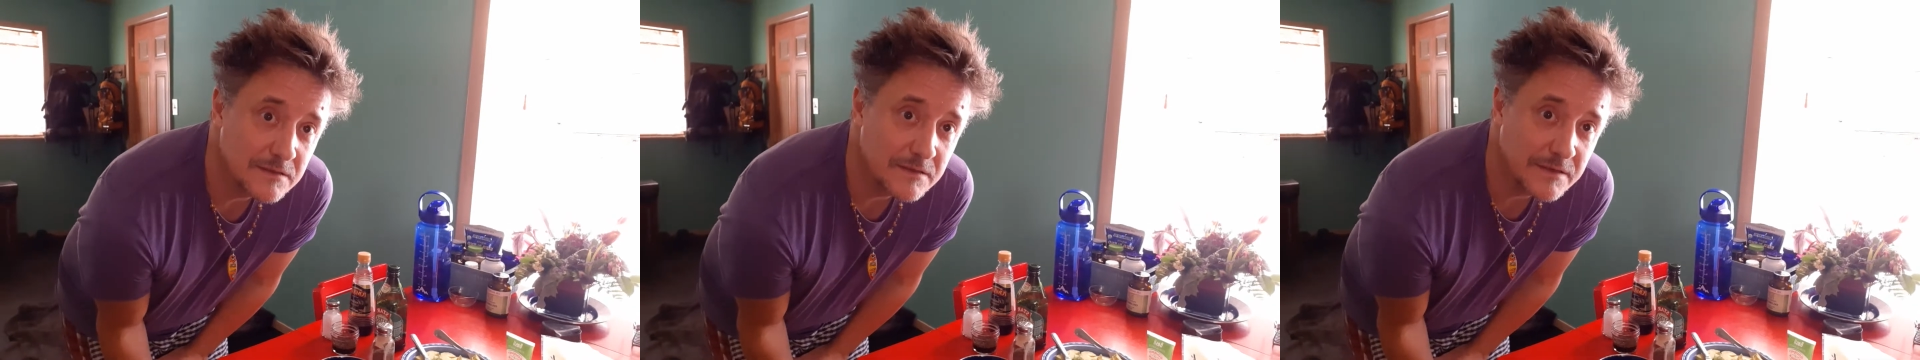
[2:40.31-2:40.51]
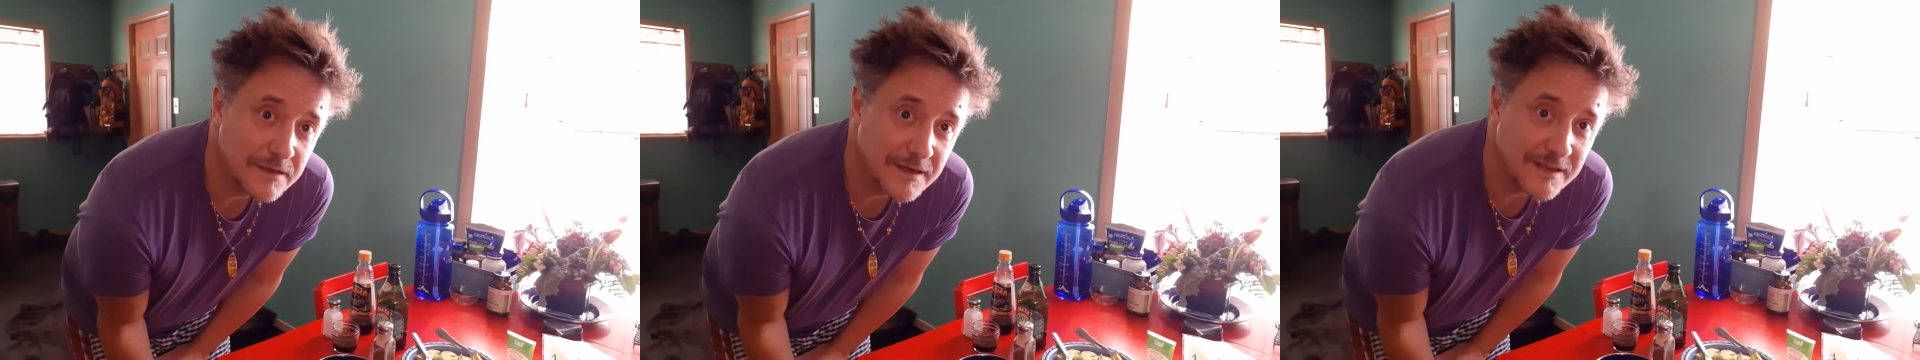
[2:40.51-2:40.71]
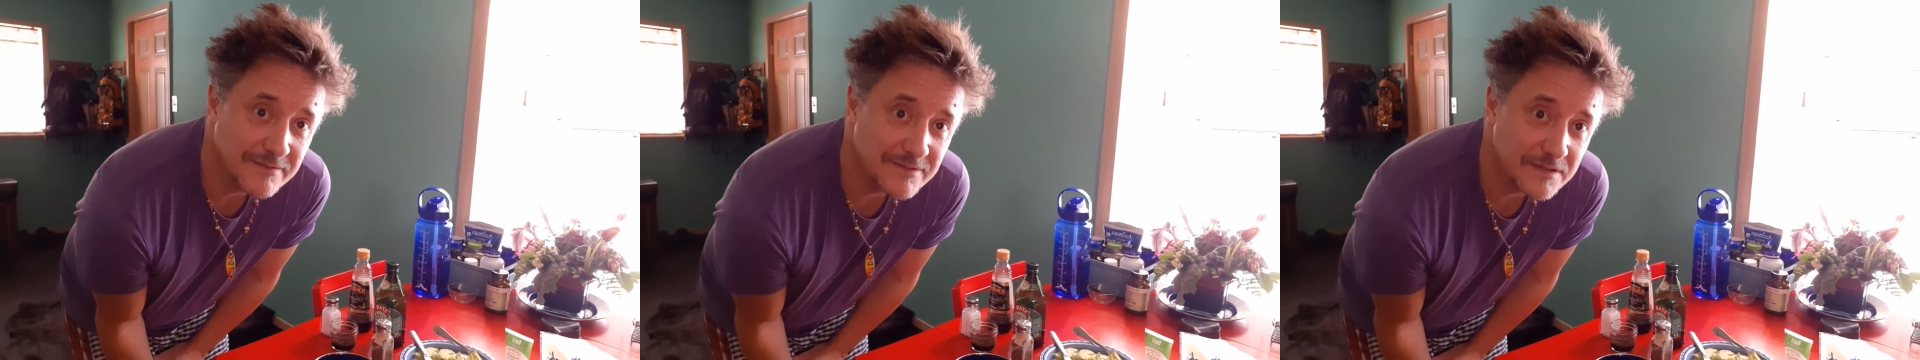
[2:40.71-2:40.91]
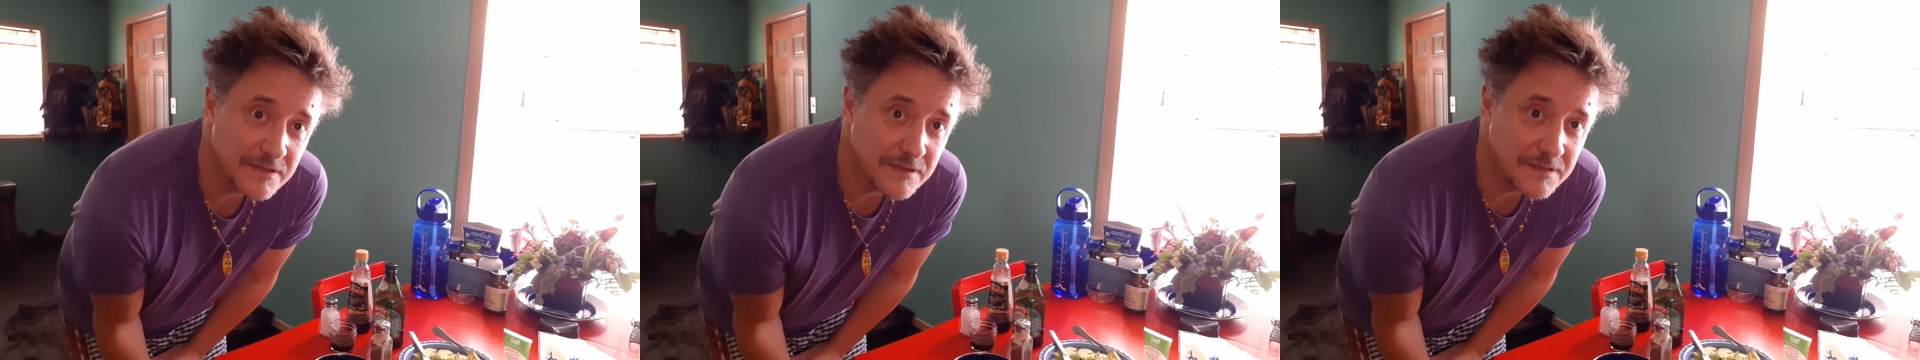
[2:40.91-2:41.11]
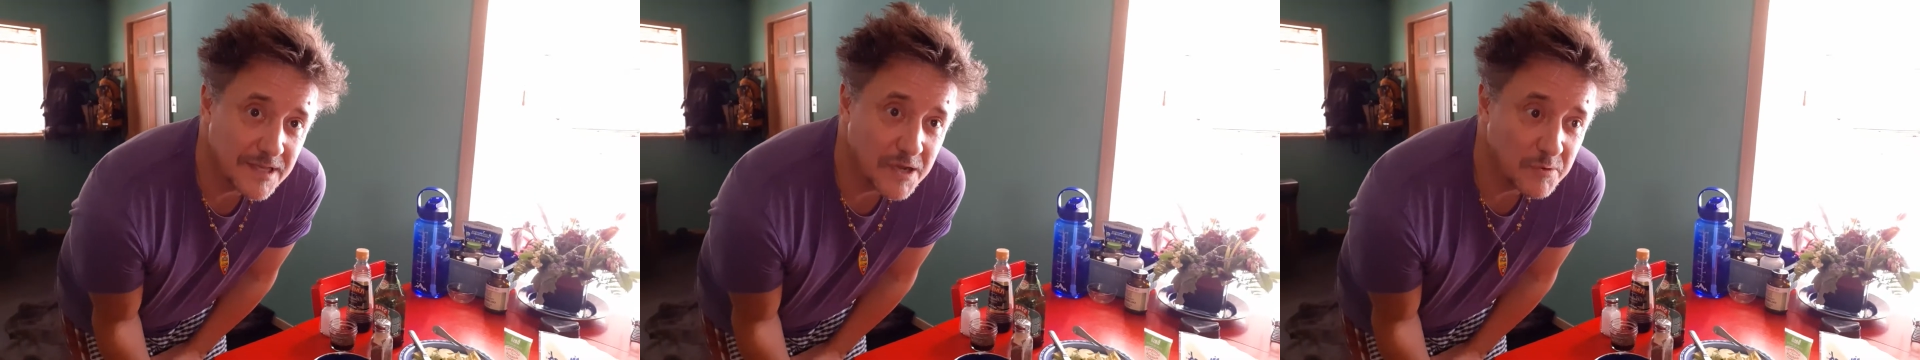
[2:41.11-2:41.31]
You're going to have to
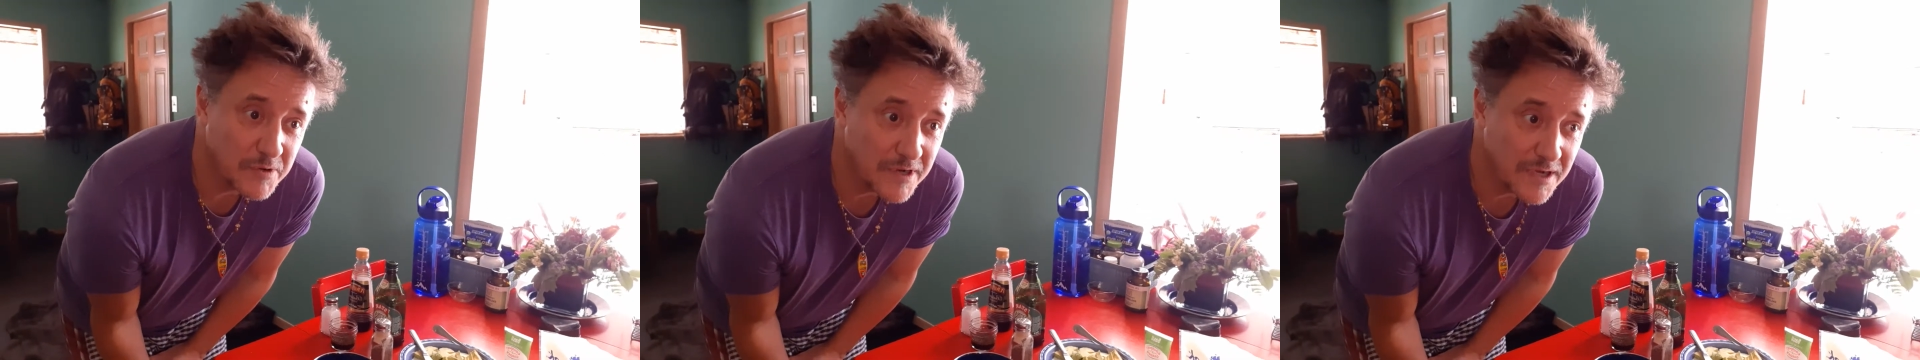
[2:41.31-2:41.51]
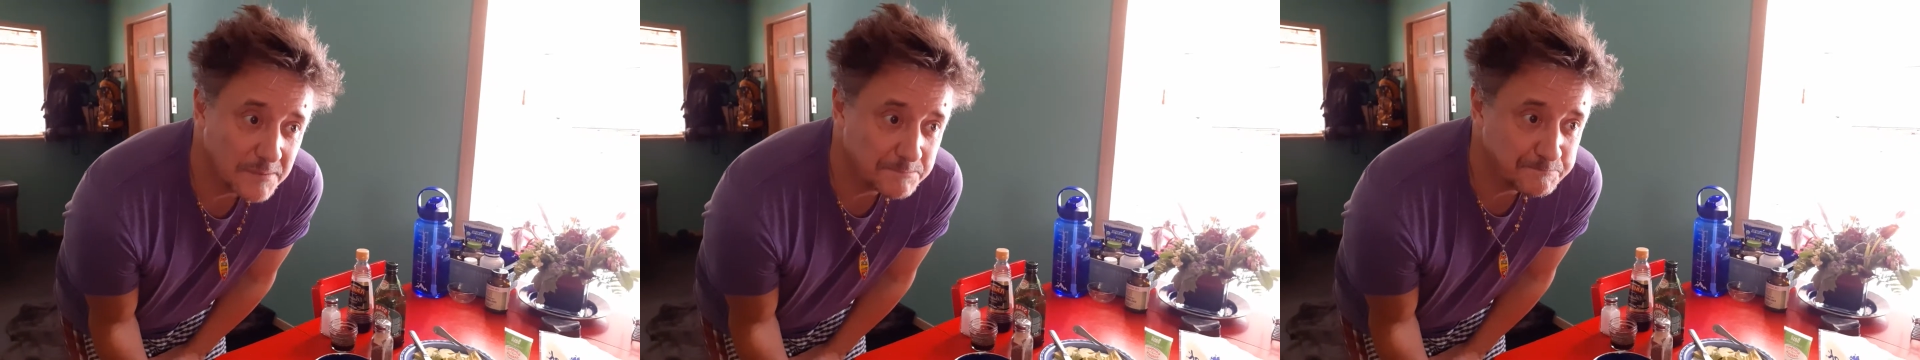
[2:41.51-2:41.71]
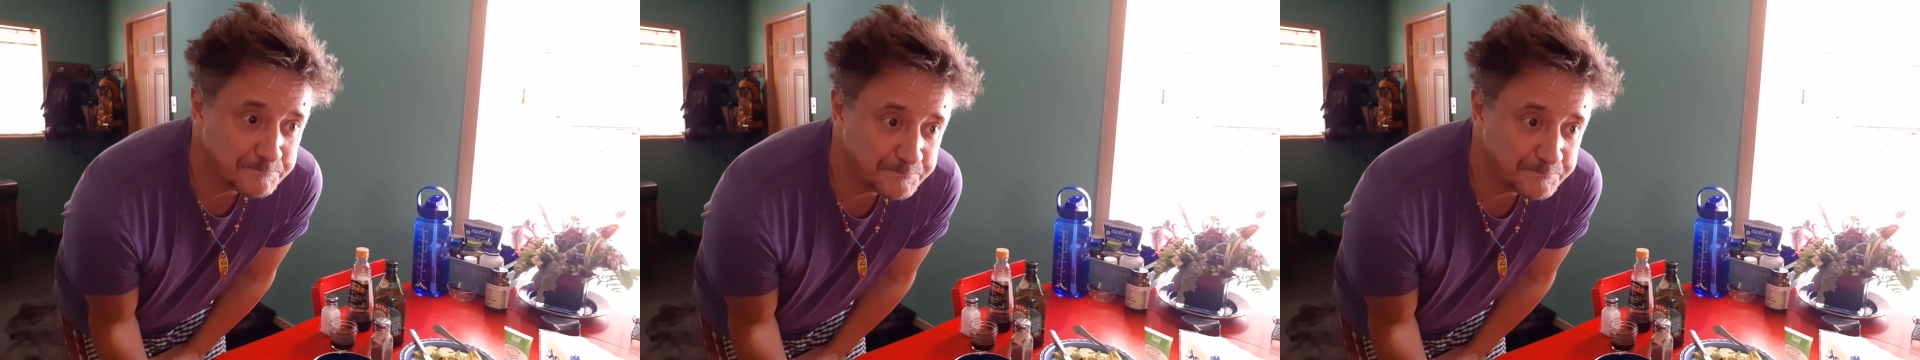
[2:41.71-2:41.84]
look that one up.